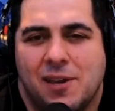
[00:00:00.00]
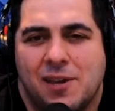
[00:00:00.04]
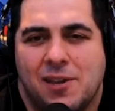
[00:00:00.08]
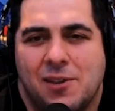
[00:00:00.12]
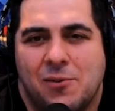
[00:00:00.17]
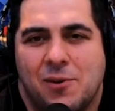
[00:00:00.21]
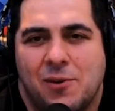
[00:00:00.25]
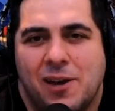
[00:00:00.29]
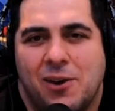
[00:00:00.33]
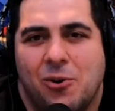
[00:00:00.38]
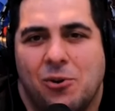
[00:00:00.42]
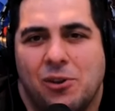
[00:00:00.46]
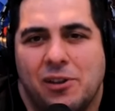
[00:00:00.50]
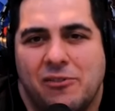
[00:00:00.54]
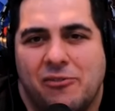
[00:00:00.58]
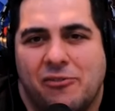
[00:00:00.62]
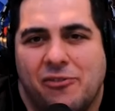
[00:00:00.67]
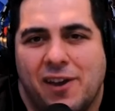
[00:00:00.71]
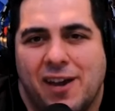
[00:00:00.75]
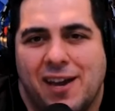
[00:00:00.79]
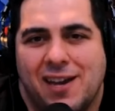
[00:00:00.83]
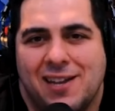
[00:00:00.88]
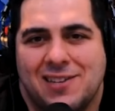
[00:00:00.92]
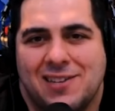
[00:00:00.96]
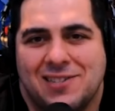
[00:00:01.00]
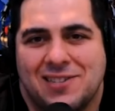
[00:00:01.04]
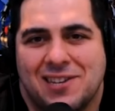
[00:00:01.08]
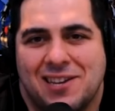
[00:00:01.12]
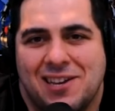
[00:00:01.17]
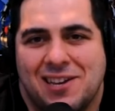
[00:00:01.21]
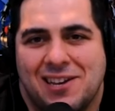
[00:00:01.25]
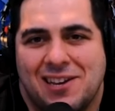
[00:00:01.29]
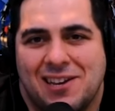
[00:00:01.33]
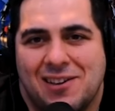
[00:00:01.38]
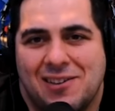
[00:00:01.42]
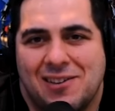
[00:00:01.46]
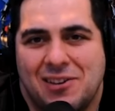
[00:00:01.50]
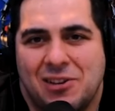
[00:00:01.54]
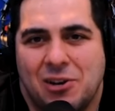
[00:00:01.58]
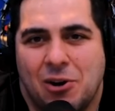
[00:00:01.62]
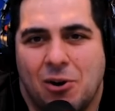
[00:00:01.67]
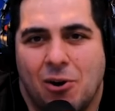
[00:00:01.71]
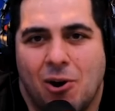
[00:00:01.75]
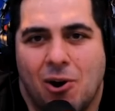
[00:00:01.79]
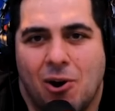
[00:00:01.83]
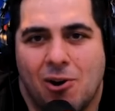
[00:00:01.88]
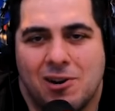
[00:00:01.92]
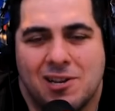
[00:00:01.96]
By the way, OnlyFans, uh, you
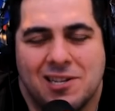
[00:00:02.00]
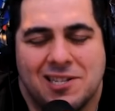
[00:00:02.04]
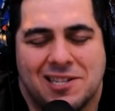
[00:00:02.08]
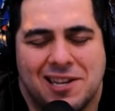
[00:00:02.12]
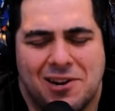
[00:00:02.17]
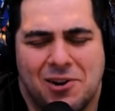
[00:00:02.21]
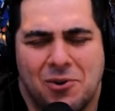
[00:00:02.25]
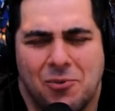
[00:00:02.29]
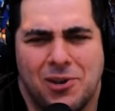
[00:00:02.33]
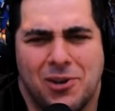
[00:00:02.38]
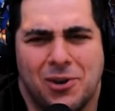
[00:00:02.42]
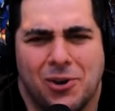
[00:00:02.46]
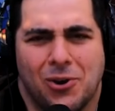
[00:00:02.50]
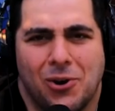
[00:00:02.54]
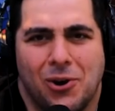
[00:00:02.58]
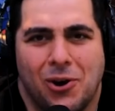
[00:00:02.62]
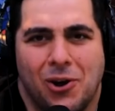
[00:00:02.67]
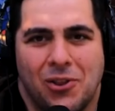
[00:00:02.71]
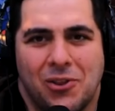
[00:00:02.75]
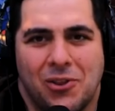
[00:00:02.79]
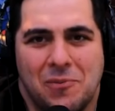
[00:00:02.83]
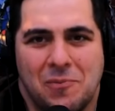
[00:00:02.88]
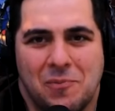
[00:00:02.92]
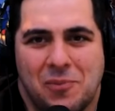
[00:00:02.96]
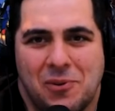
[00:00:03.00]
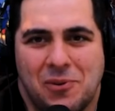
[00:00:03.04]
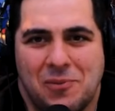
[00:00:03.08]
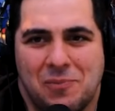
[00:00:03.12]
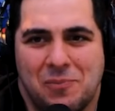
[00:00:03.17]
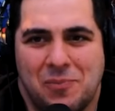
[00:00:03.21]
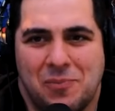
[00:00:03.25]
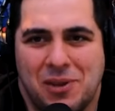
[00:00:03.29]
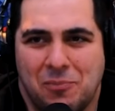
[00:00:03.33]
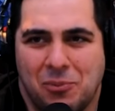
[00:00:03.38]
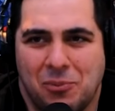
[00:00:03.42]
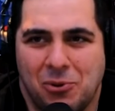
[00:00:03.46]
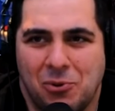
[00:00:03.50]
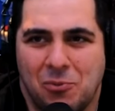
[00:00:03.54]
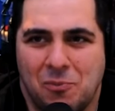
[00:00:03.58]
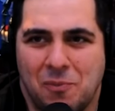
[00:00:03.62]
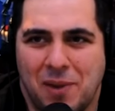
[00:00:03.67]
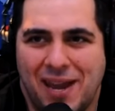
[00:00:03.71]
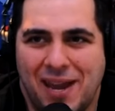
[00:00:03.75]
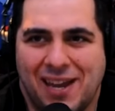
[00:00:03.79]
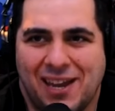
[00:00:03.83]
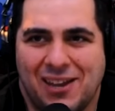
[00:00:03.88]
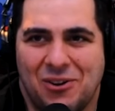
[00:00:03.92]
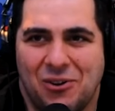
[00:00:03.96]
know, artists. I don't know what you call them, but people artists,
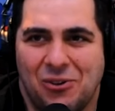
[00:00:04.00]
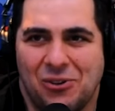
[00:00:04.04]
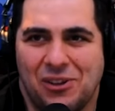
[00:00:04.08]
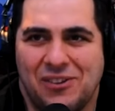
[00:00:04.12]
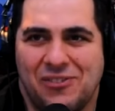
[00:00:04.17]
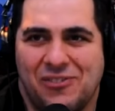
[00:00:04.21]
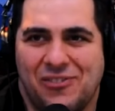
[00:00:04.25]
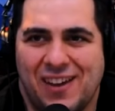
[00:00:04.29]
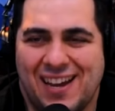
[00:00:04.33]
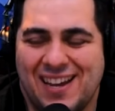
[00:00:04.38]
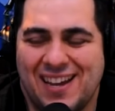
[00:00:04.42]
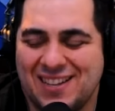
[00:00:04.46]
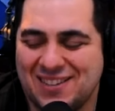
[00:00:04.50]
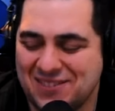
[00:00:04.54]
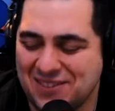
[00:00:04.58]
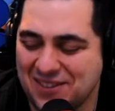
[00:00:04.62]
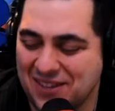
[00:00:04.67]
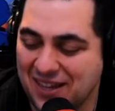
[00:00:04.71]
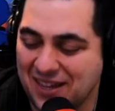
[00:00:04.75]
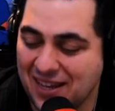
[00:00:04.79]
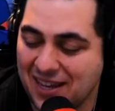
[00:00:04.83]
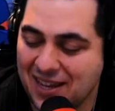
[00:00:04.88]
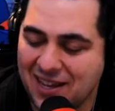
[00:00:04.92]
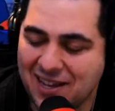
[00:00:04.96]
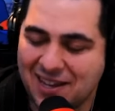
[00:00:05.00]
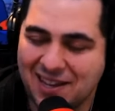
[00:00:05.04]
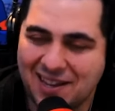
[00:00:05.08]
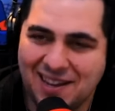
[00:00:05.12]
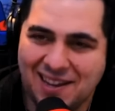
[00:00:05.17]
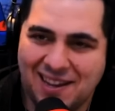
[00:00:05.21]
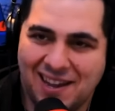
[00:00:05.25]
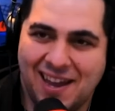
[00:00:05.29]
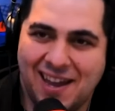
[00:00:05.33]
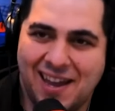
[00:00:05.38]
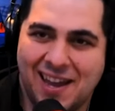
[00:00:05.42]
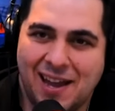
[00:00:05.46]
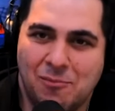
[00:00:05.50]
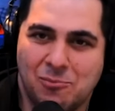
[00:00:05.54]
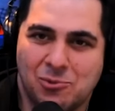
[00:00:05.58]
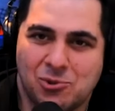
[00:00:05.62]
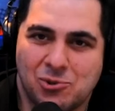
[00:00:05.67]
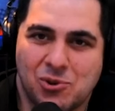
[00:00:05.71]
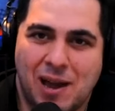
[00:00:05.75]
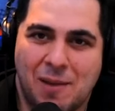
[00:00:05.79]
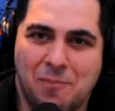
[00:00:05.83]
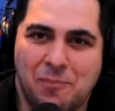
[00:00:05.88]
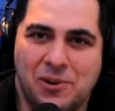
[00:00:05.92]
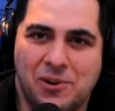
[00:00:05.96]
who make it OnlyFans artists. are like, "Hey, I'm
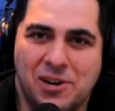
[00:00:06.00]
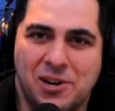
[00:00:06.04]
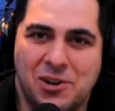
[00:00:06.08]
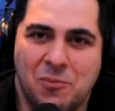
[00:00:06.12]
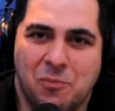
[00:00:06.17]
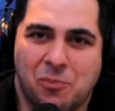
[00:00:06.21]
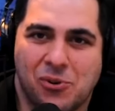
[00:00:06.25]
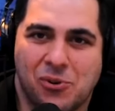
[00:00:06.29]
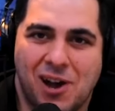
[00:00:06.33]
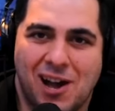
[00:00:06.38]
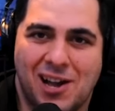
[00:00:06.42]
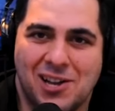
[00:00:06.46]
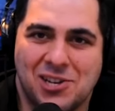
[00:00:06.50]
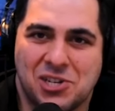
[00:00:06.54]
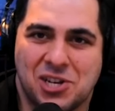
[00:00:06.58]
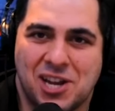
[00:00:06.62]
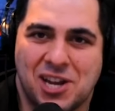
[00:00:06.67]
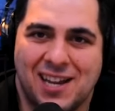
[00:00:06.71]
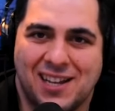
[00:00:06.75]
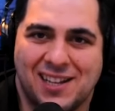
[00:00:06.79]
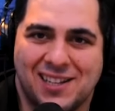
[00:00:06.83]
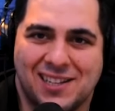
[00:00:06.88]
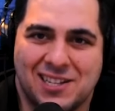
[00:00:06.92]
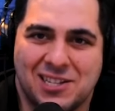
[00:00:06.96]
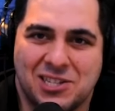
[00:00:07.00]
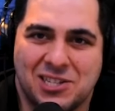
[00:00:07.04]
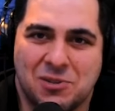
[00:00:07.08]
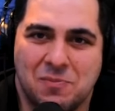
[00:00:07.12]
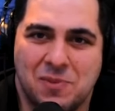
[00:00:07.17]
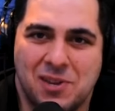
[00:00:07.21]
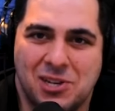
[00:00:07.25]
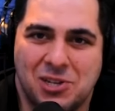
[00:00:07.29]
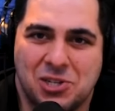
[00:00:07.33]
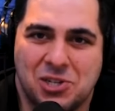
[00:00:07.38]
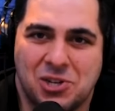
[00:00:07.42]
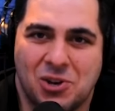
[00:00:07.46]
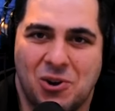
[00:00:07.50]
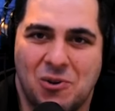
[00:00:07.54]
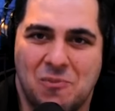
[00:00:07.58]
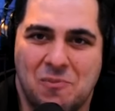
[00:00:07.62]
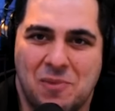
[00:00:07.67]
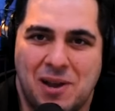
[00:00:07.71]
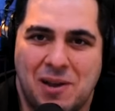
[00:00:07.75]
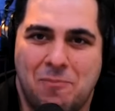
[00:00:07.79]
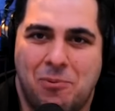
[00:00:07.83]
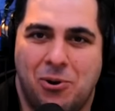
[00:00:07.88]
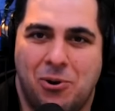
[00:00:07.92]
dropping a new Insane project. It's me showing my